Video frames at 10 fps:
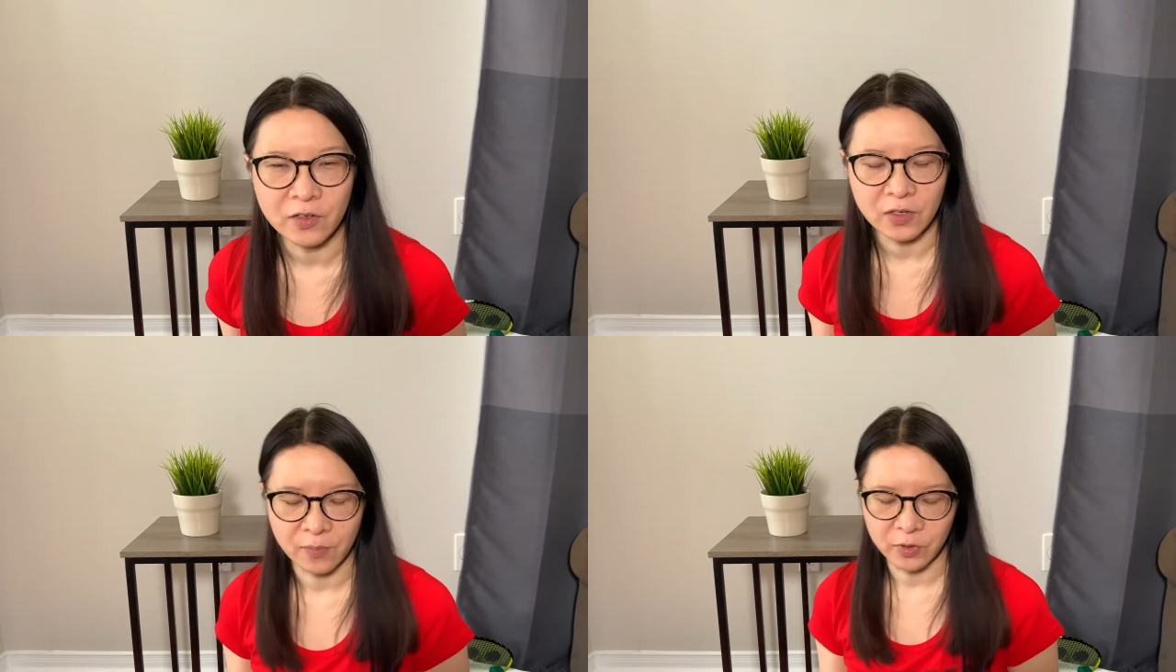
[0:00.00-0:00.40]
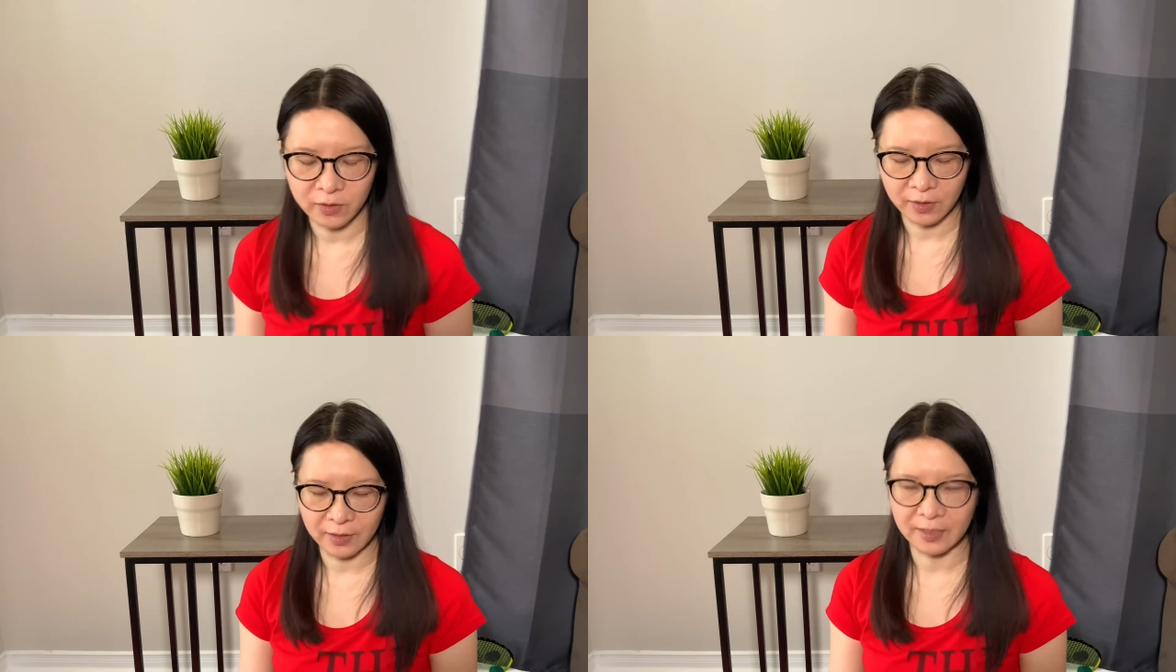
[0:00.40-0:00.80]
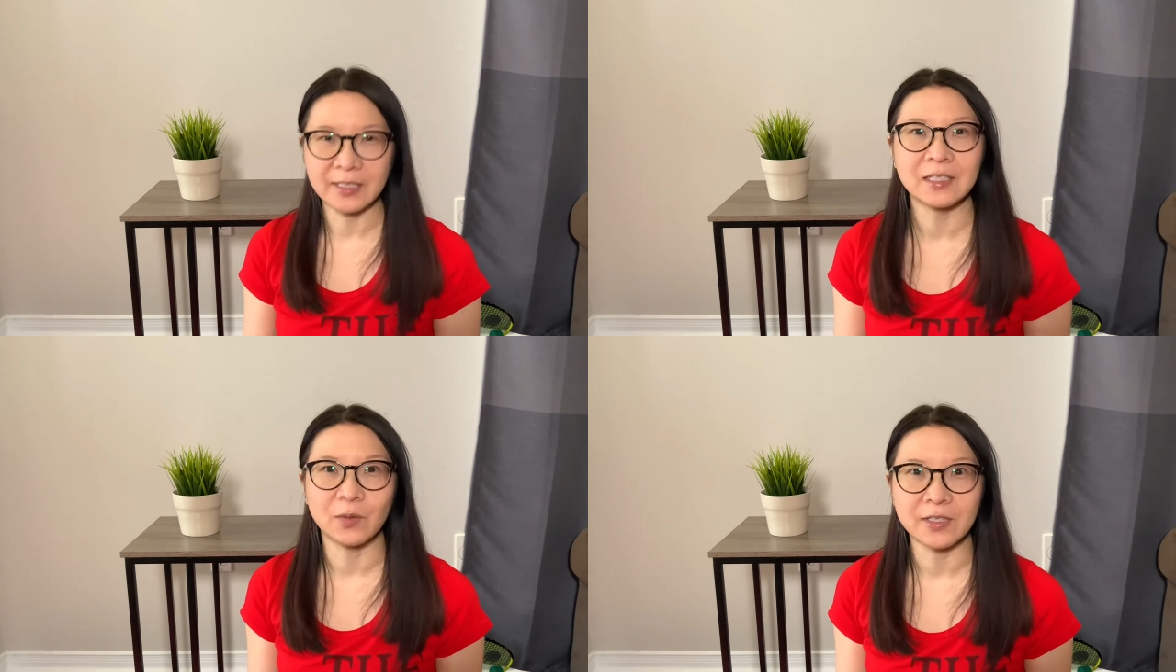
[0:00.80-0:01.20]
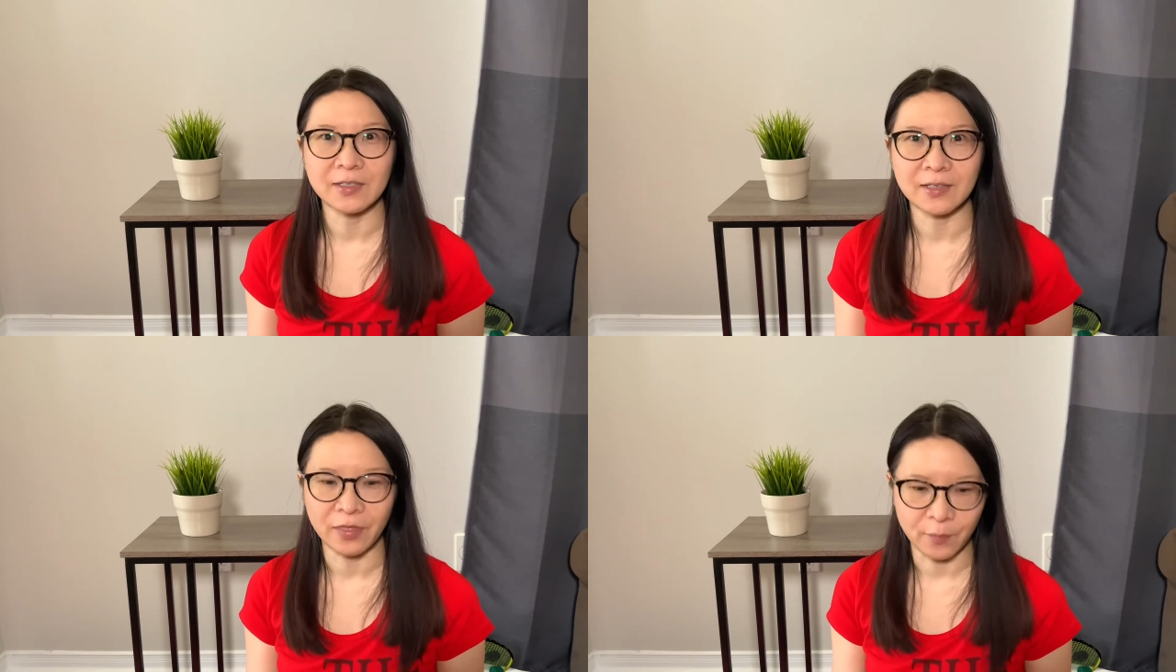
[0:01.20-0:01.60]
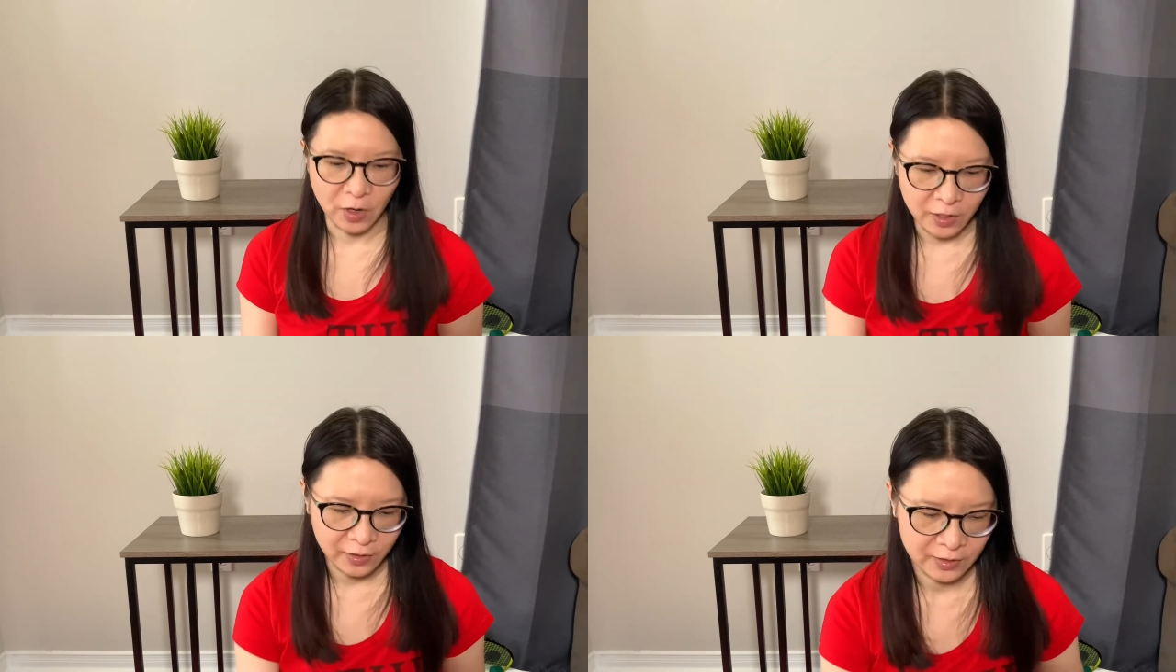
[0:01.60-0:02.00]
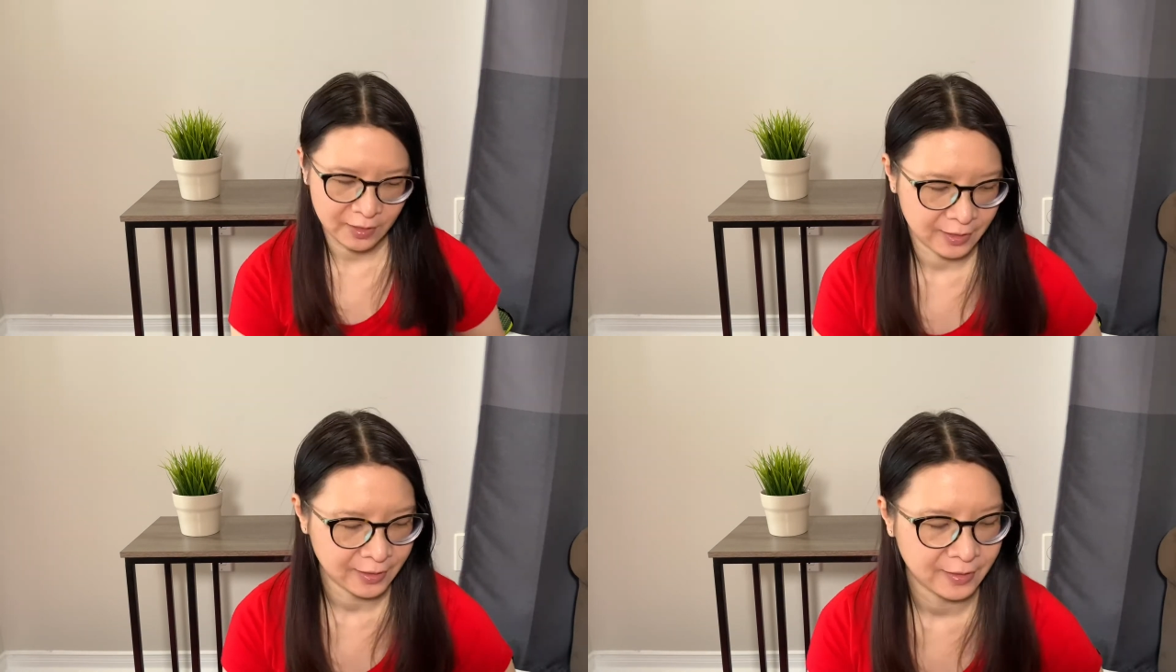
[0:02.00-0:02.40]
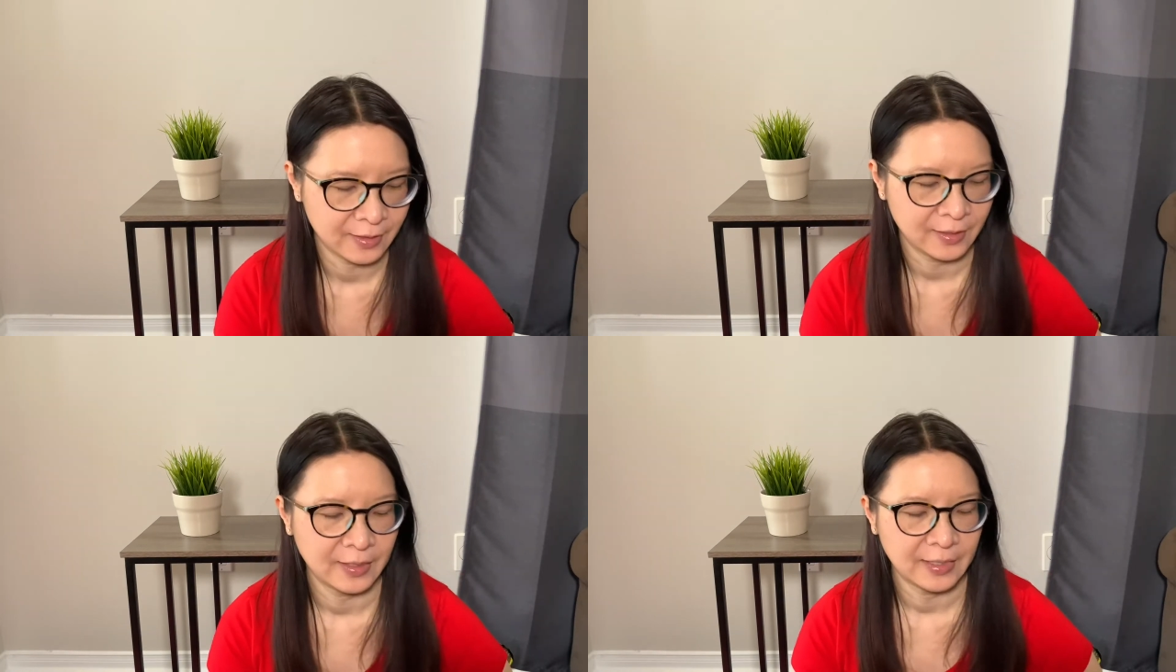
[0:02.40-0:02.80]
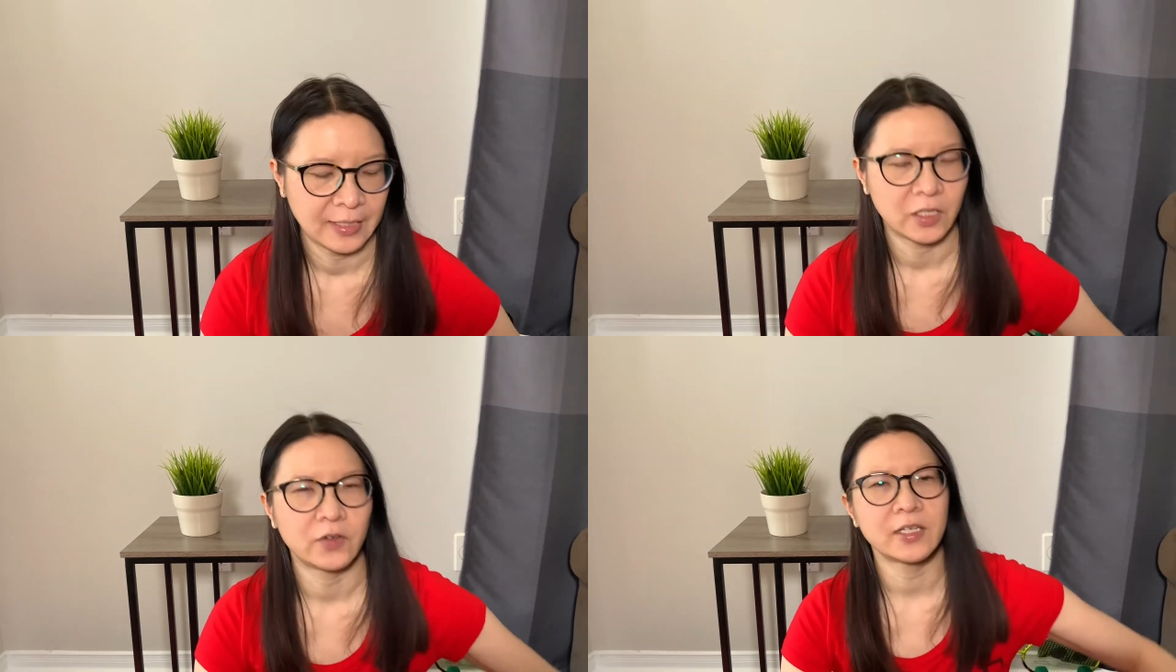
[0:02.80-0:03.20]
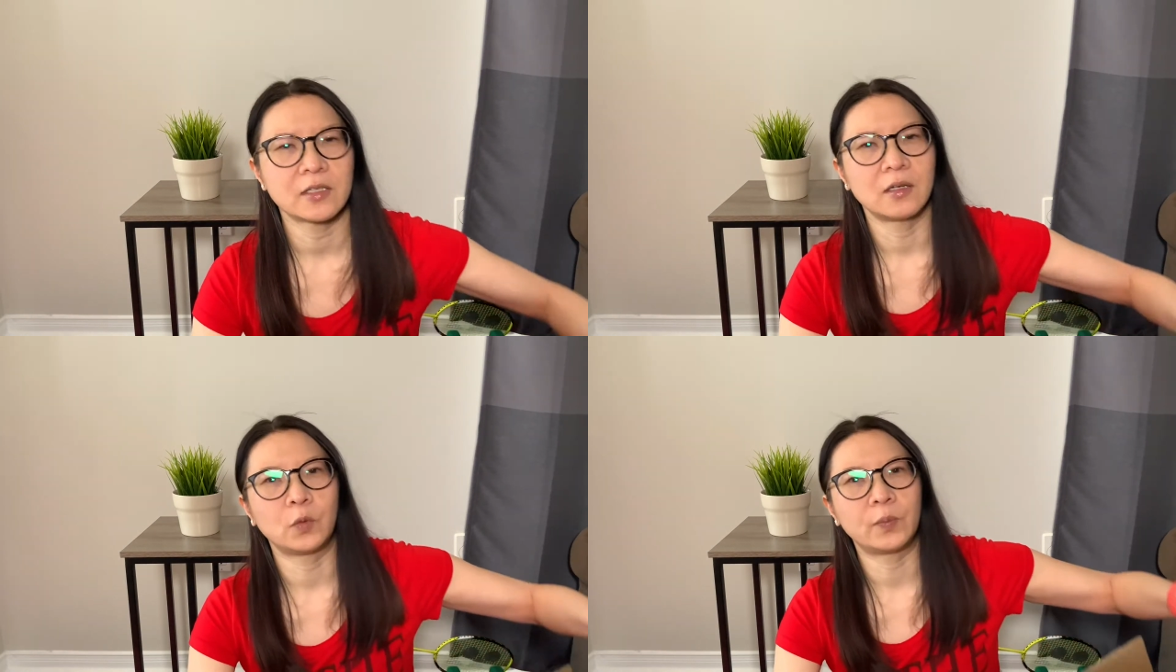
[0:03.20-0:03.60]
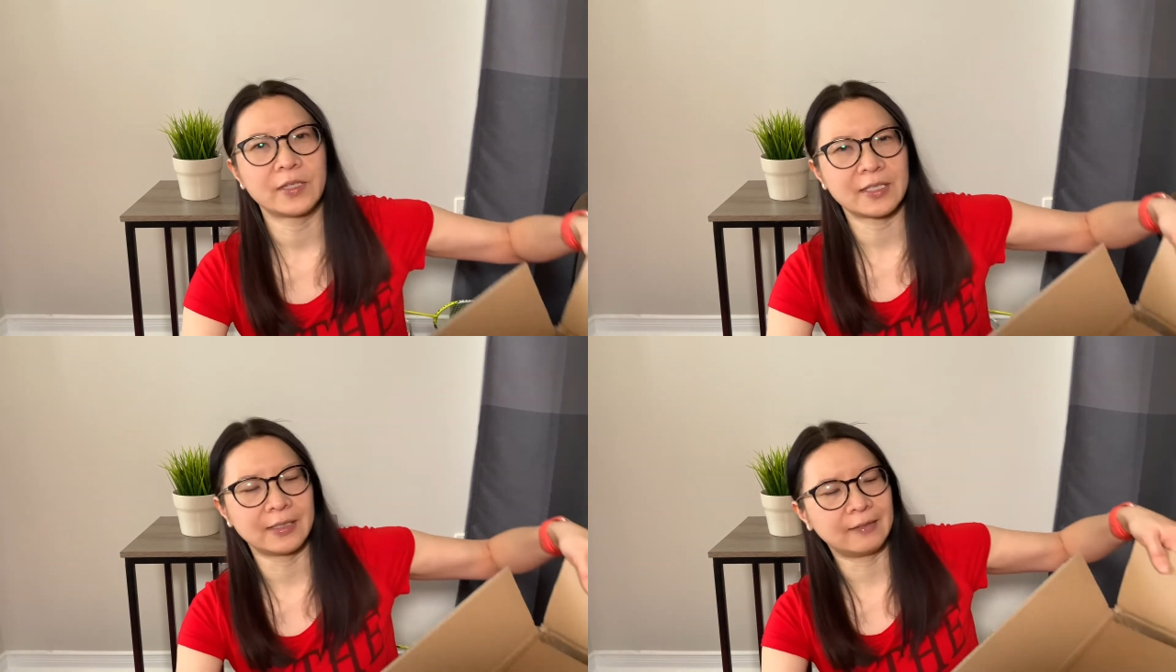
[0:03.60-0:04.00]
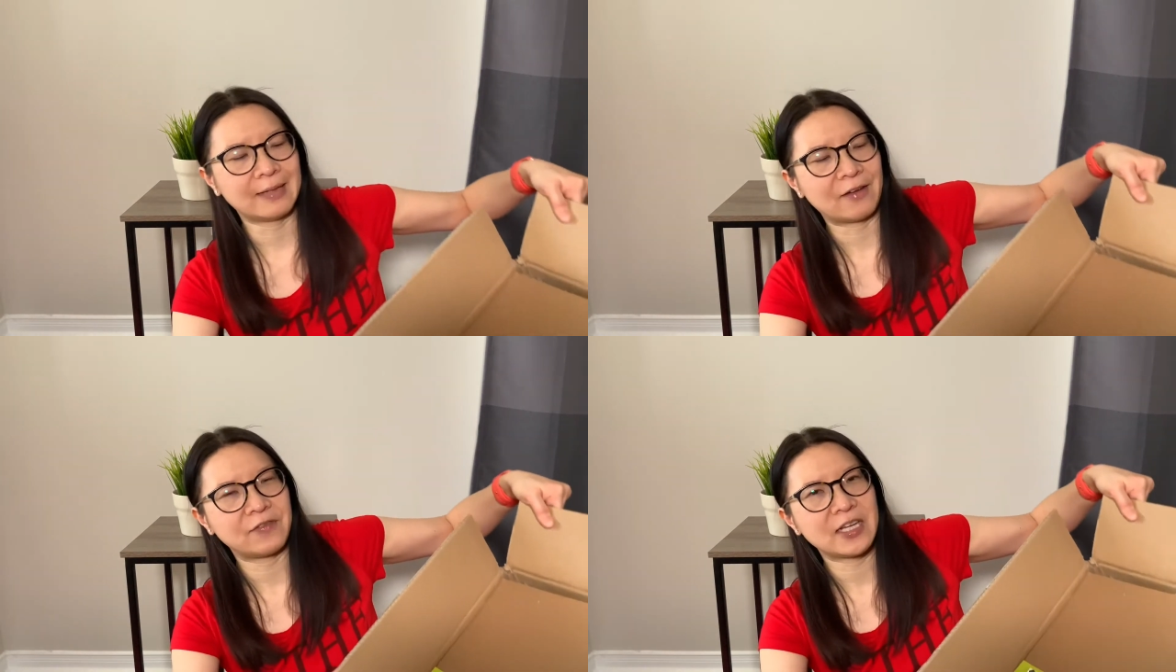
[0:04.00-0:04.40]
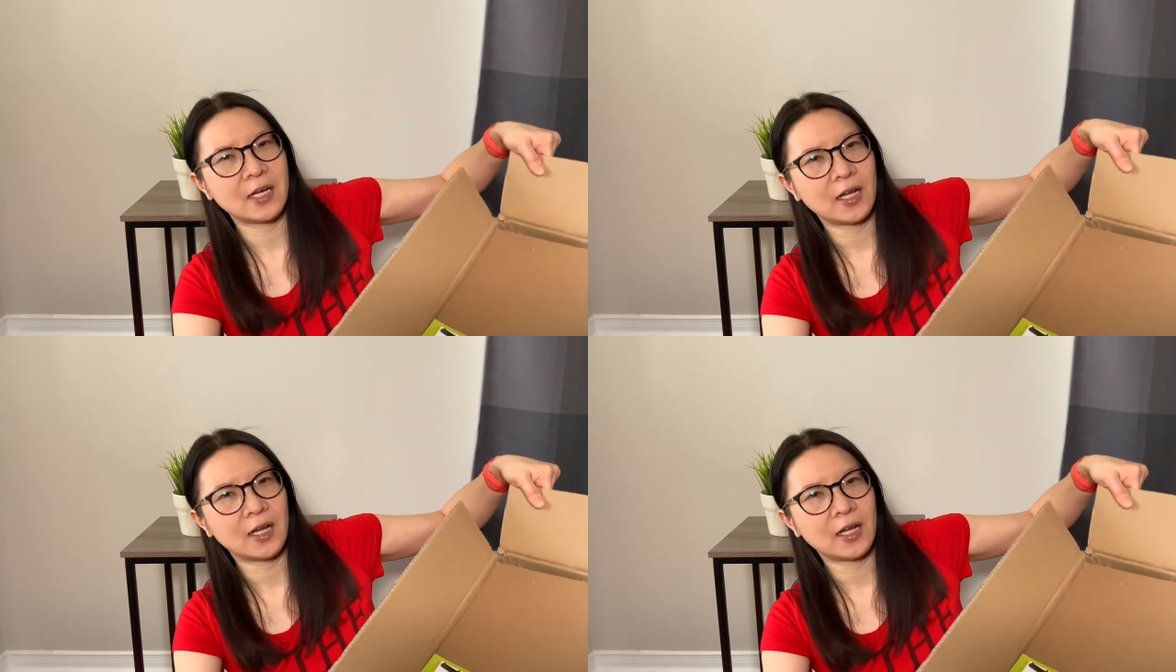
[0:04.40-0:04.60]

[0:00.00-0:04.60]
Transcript: so I'm just gonna see what's inside the box. Here it is. Oh, it's a little heavy.